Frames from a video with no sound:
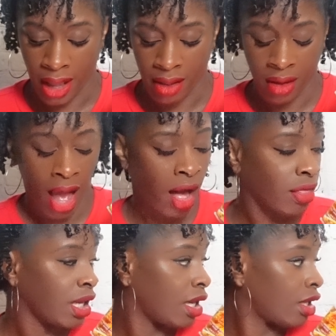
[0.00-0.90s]
how all
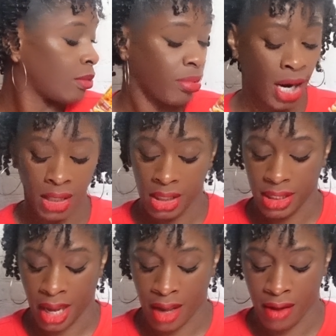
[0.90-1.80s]
the other products
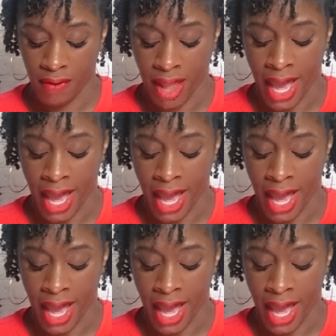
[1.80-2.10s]
have